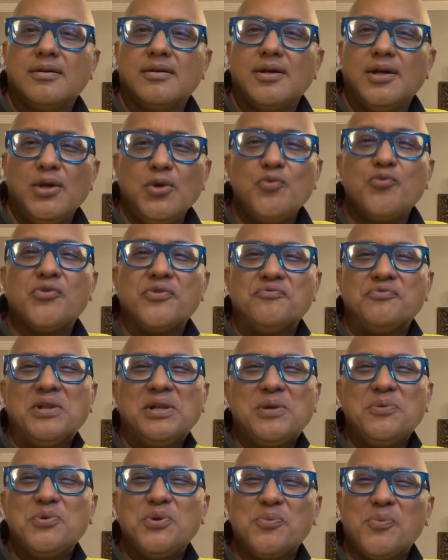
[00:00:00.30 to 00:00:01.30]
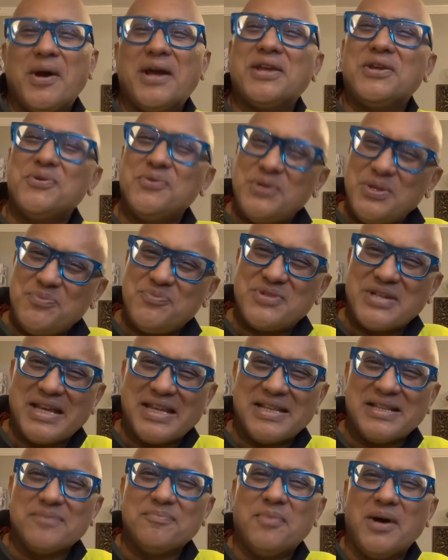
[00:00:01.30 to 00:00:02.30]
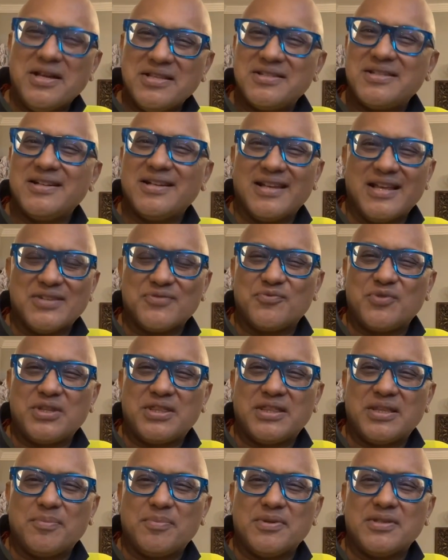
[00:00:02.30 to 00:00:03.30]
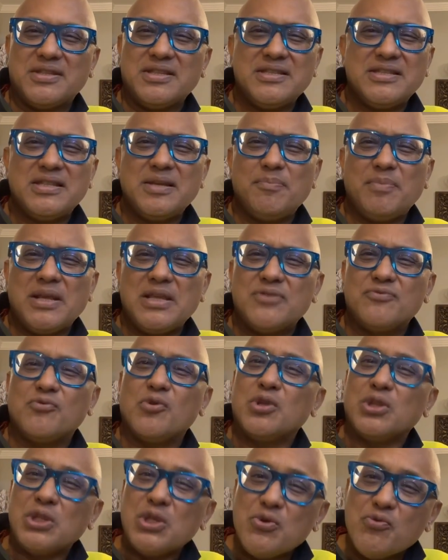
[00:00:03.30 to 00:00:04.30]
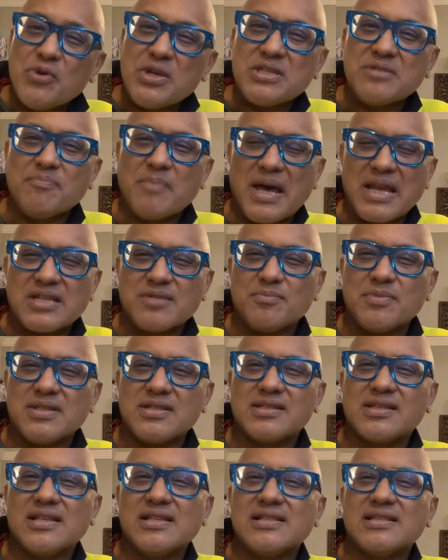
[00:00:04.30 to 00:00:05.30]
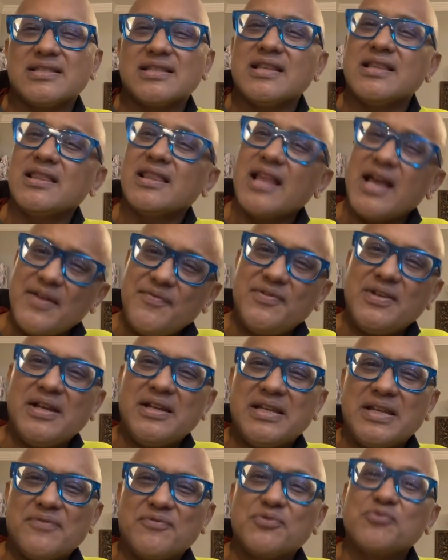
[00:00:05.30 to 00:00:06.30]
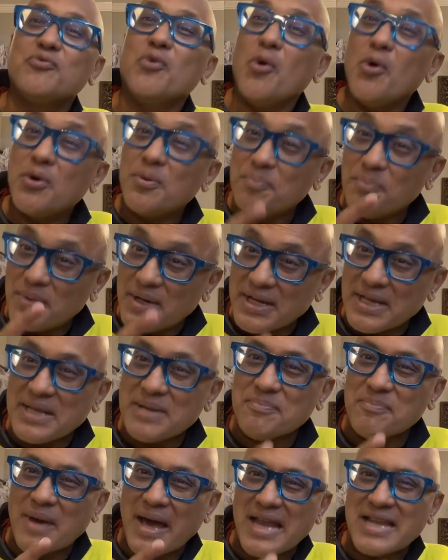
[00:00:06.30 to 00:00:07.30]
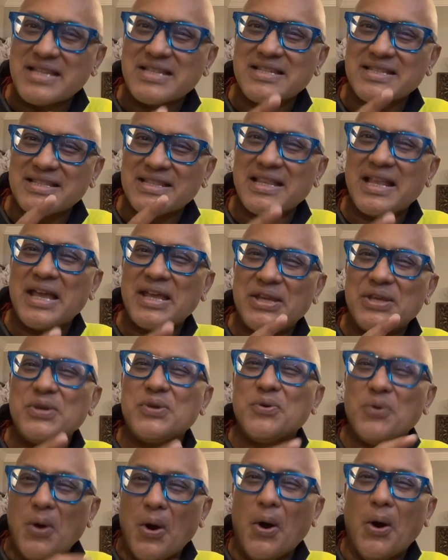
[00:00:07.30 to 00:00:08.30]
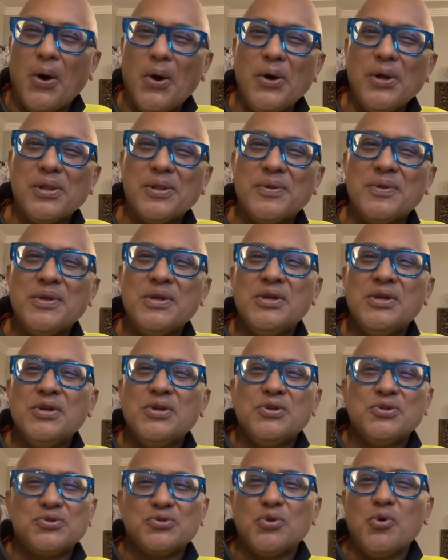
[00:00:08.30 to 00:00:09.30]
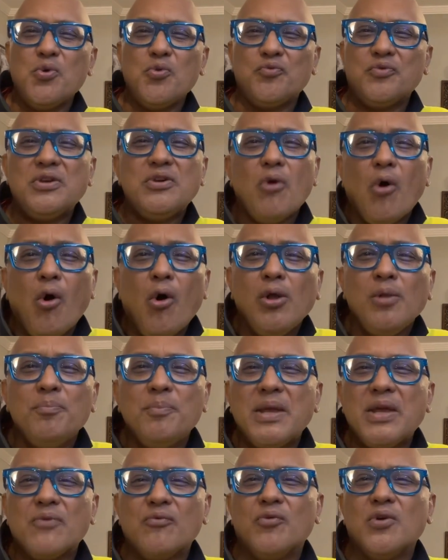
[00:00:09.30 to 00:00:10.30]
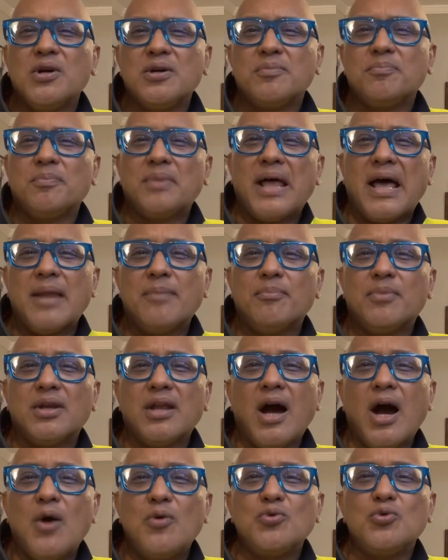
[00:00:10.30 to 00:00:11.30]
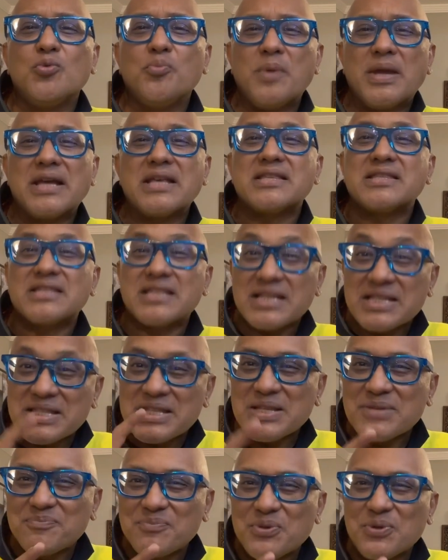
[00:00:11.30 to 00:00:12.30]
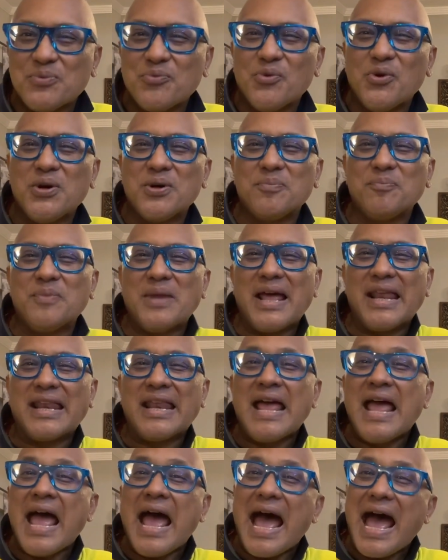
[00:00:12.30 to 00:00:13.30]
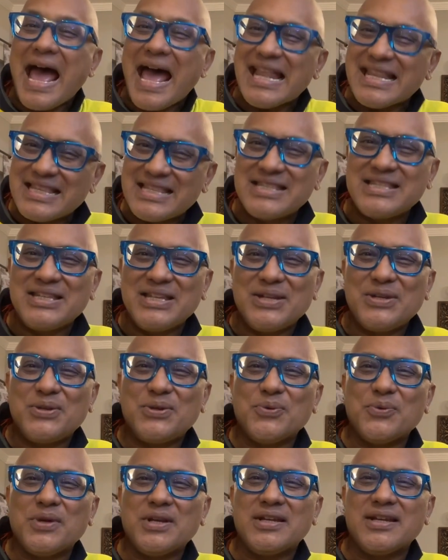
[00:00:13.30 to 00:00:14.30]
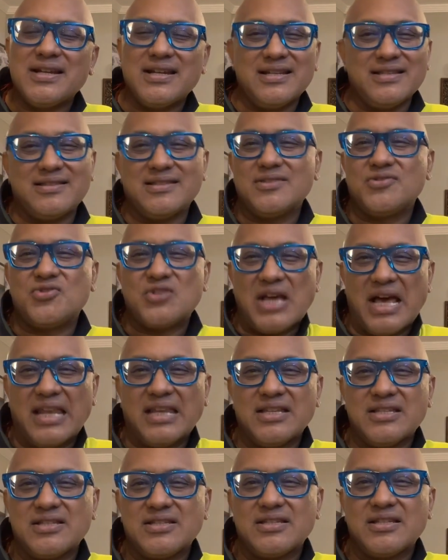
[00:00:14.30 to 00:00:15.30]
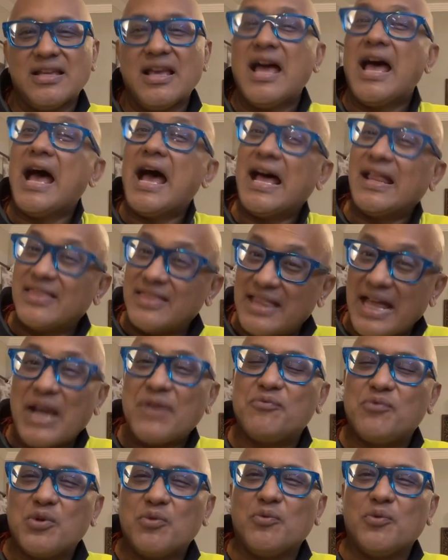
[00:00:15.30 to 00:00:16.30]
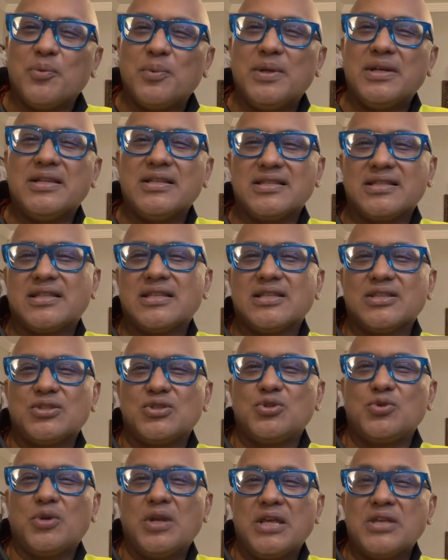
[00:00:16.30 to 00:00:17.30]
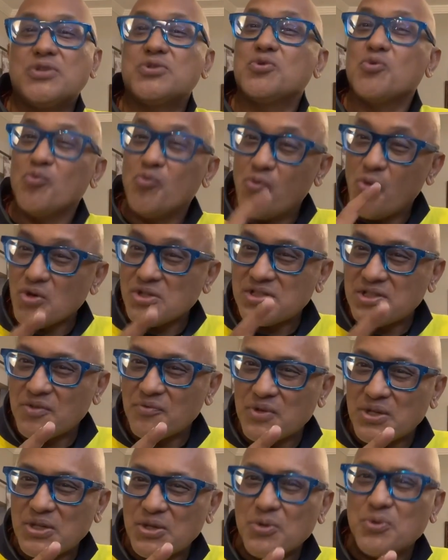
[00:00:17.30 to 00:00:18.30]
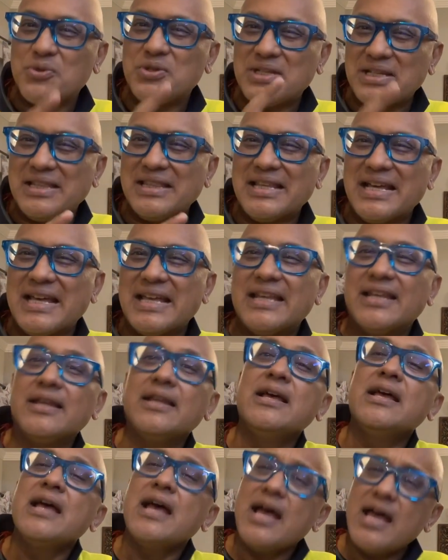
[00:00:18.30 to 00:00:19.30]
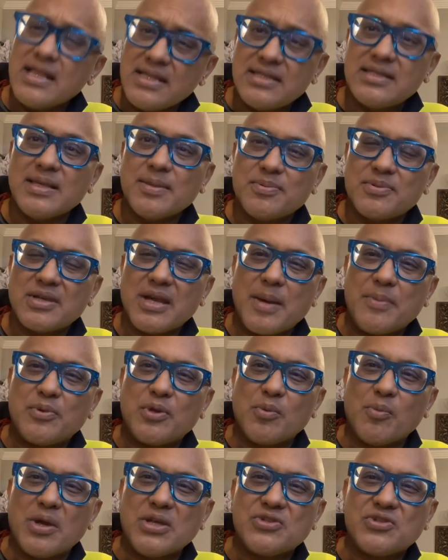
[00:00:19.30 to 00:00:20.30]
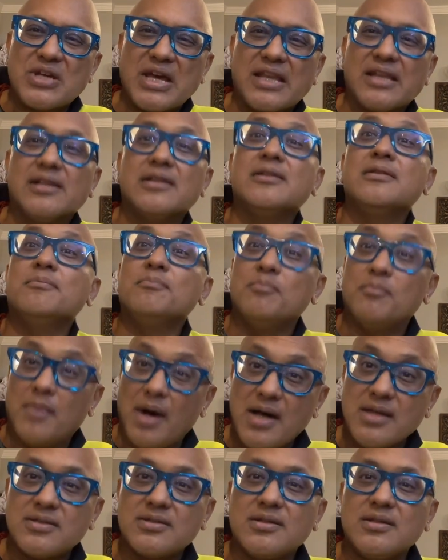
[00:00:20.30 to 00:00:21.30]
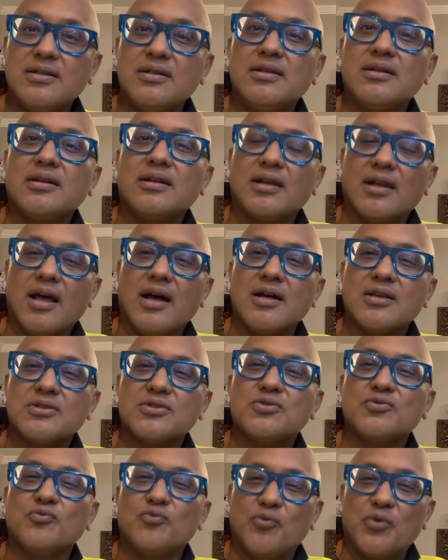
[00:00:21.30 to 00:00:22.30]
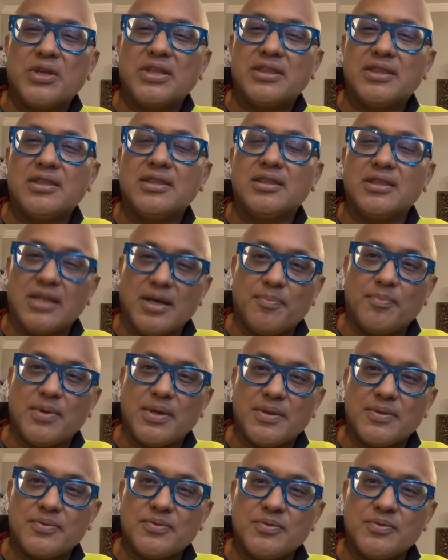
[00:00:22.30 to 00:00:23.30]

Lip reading: Hello friends, welcome to my YouTube channel Masterclass with Tapo. This is the place for new age management skills and lifestyle tips for budding managers like you all. So we all make work plan, but how to make a successful work plan and stick to it, it is a challenge, and that we will discuss today. So watch the video till then and subscribe to my channel Masterclass with Tapas.